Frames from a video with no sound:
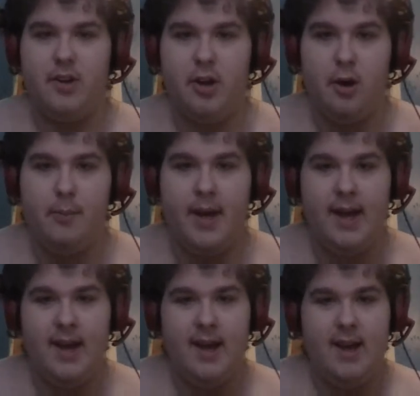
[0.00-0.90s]
Kenobi,
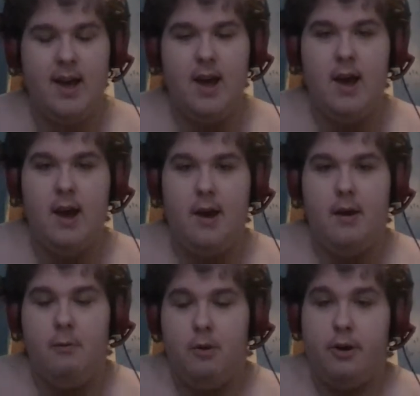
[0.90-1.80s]
uh,
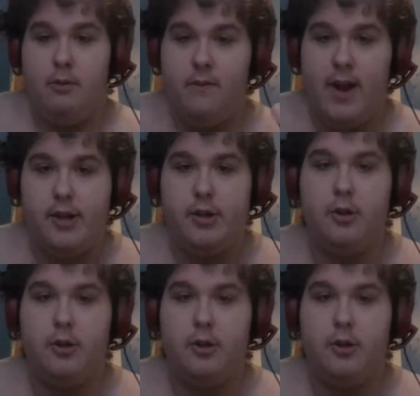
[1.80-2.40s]
wanting revenge.